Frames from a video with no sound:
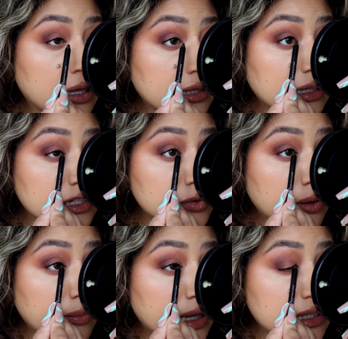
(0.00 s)
and that's
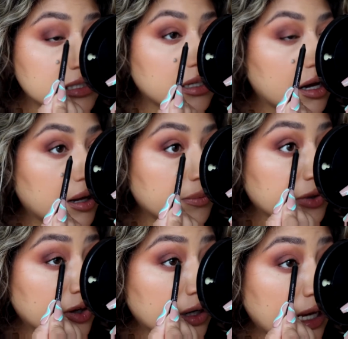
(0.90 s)
what makes
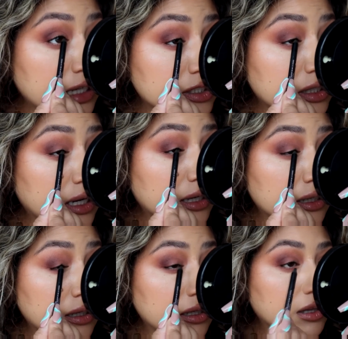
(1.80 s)
your lash
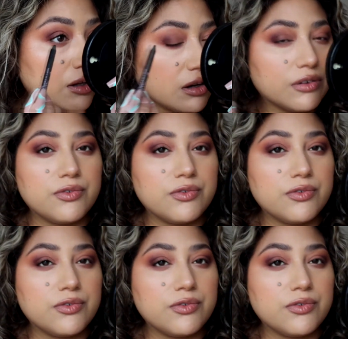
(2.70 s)
line look